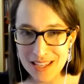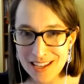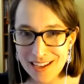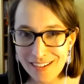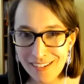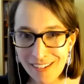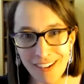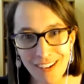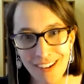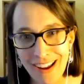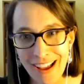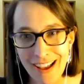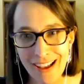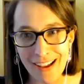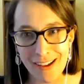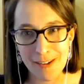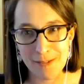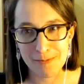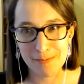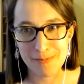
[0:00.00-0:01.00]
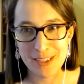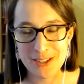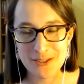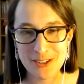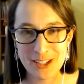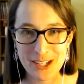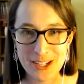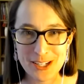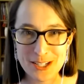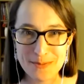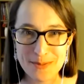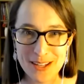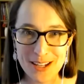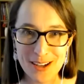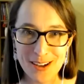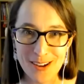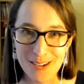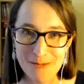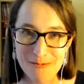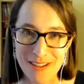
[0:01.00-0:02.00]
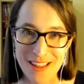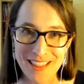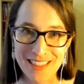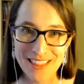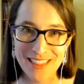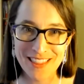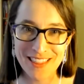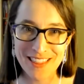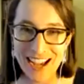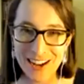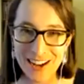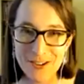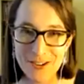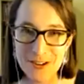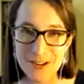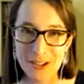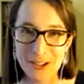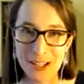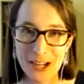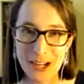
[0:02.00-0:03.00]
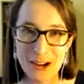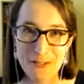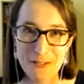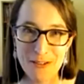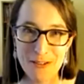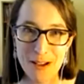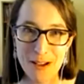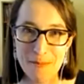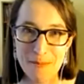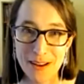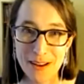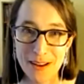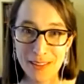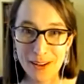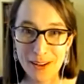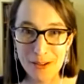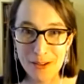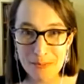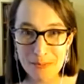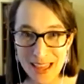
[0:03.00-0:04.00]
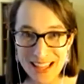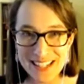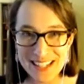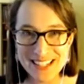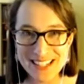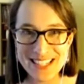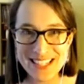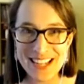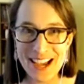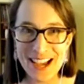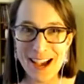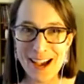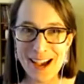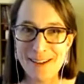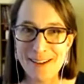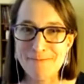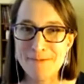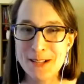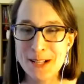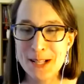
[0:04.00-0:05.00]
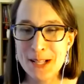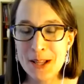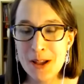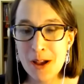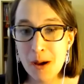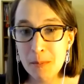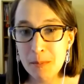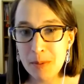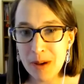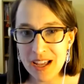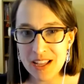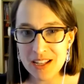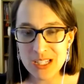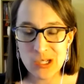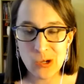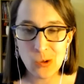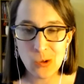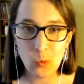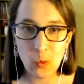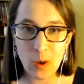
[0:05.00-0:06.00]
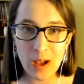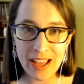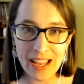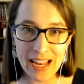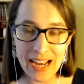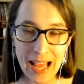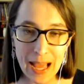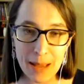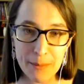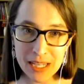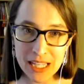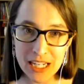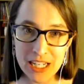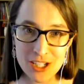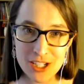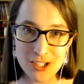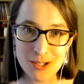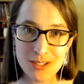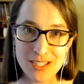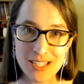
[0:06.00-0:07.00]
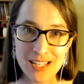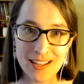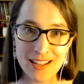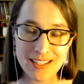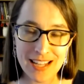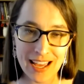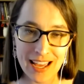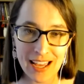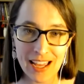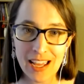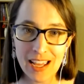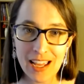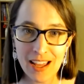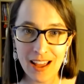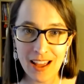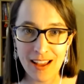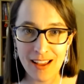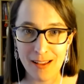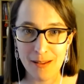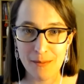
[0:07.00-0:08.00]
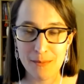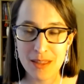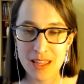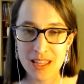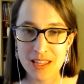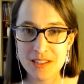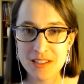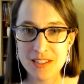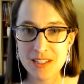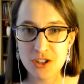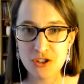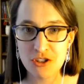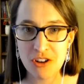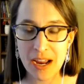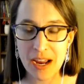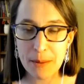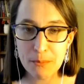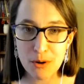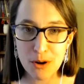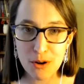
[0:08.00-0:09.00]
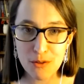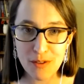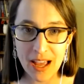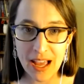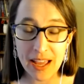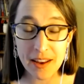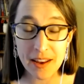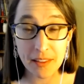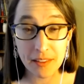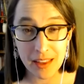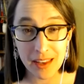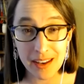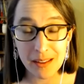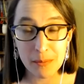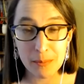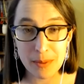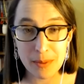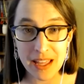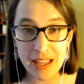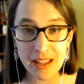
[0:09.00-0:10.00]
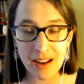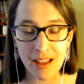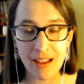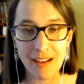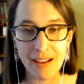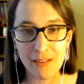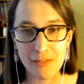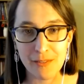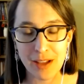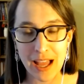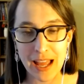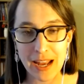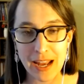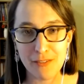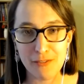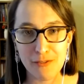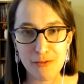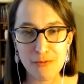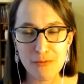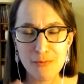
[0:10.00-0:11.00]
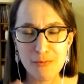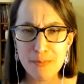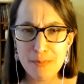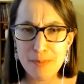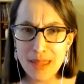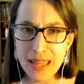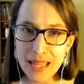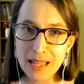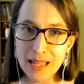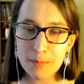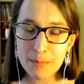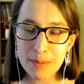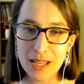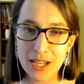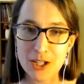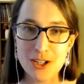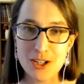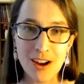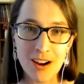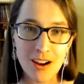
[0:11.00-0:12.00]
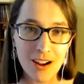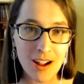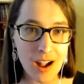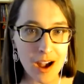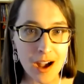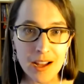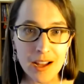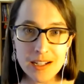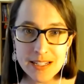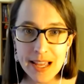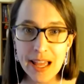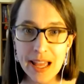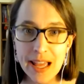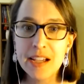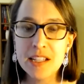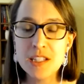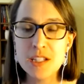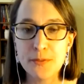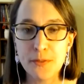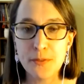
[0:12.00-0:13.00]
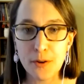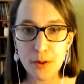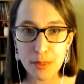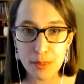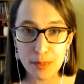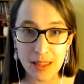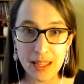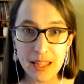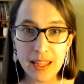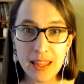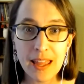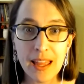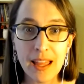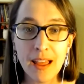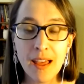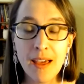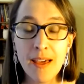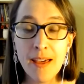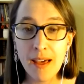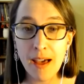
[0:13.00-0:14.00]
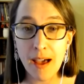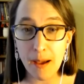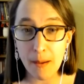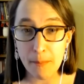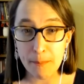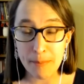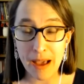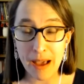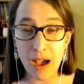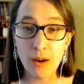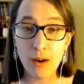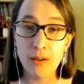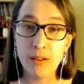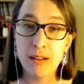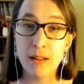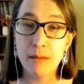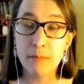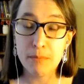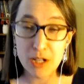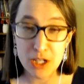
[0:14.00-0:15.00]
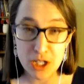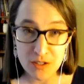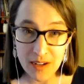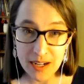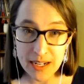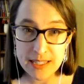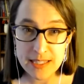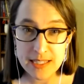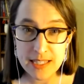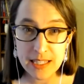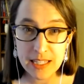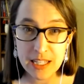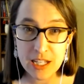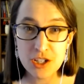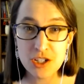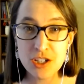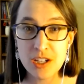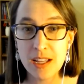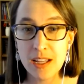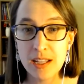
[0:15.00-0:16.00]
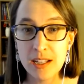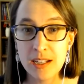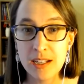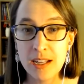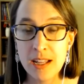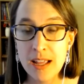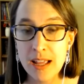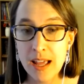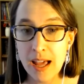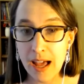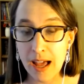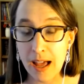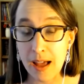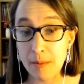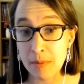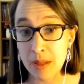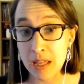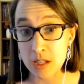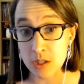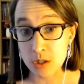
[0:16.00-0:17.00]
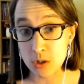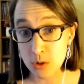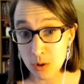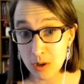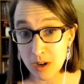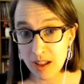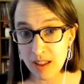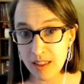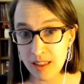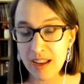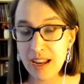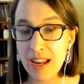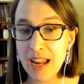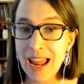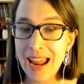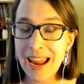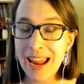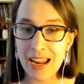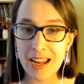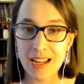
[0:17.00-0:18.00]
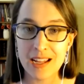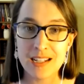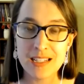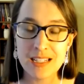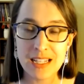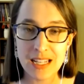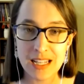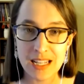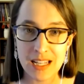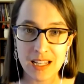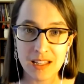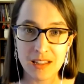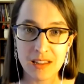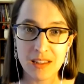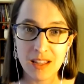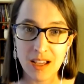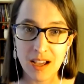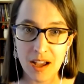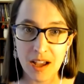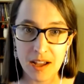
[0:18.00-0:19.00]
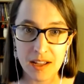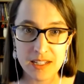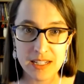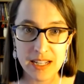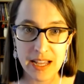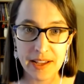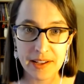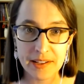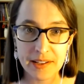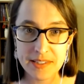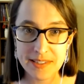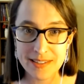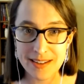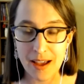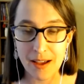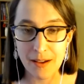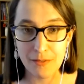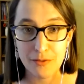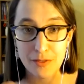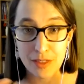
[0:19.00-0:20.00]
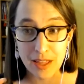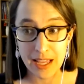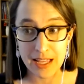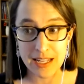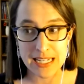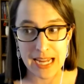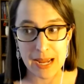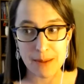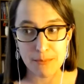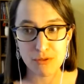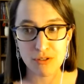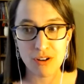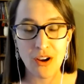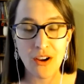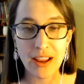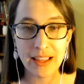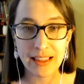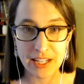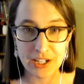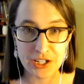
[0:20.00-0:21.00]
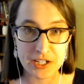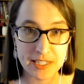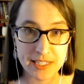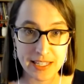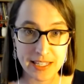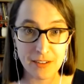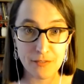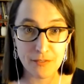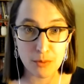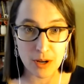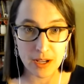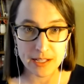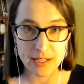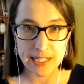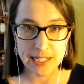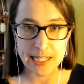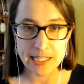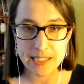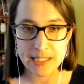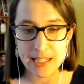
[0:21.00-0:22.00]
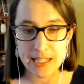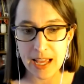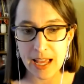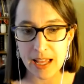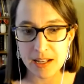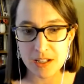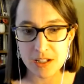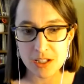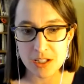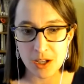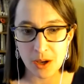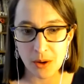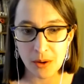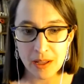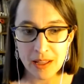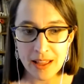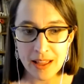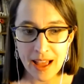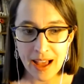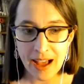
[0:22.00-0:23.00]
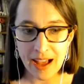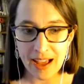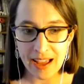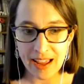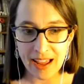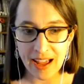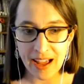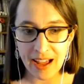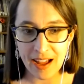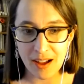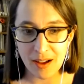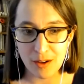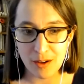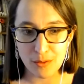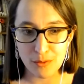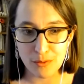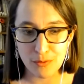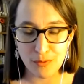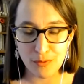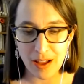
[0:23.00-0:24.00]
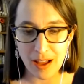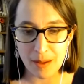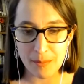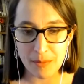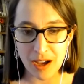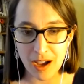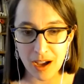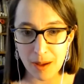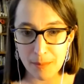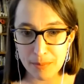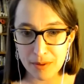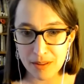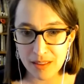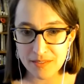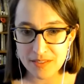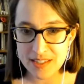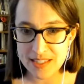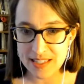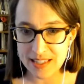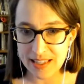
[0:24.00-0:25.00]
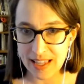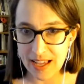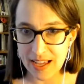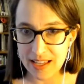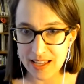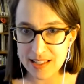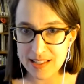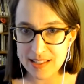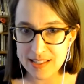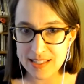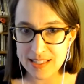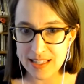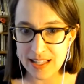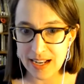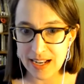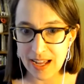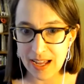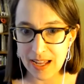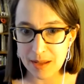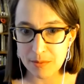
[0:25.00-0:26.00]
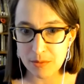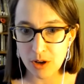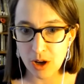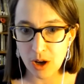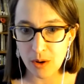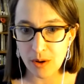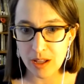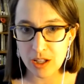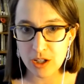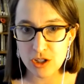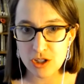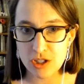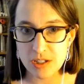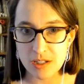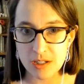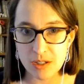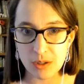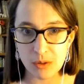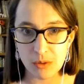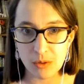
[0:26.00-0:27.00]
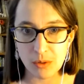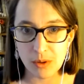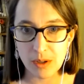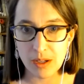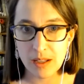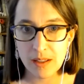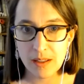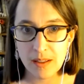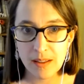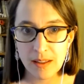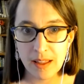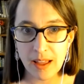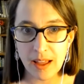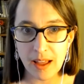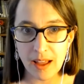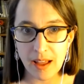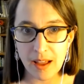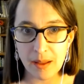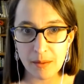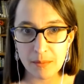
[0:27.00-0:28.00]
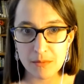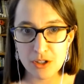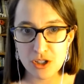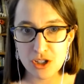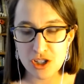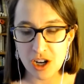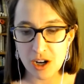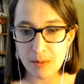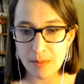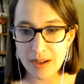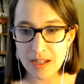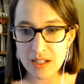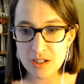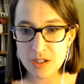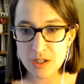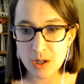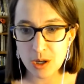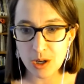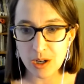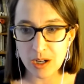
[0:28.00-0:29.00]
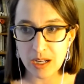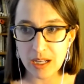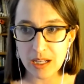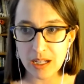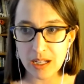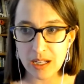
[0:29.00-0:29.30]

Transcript: here. Um, it's really good to be here with Zach, who you'll hear from in a little bit. Um, but what I'm going to do today um, is to try and provide a little bit of kind of big picture context for thinking about budget reconciliation um, historically and in the context of the contemporary legislative process. And so I have um, a couple of slides that I am going to um, share my screen